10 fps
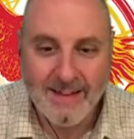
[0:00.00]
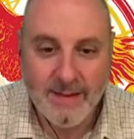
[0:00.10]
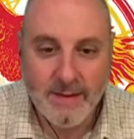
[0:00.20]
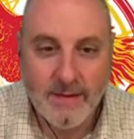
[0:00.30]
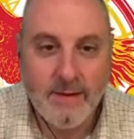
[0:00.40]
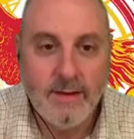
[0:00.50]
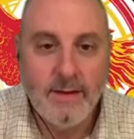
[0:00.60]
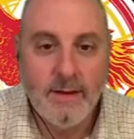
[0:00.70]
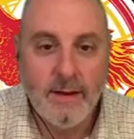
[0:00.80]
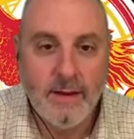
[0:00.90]
basically the
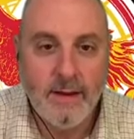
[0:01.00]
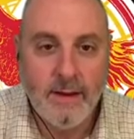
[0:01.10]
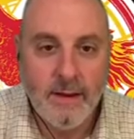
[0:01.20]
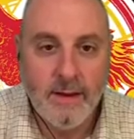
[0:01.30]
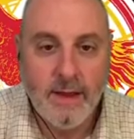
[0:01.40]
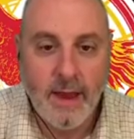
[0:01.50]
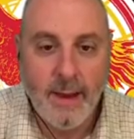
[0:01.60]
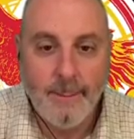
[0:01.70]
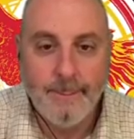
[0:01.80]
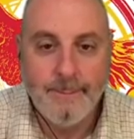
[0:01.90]
same sort yeah. of
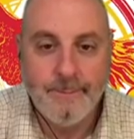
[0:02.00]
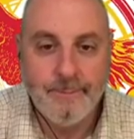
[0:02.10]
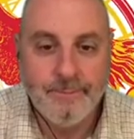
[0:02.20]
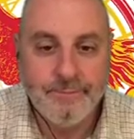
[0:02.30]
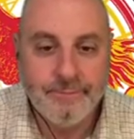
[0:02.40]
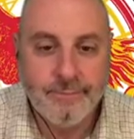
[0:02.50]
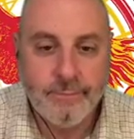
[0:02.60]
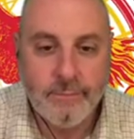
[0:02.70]
style.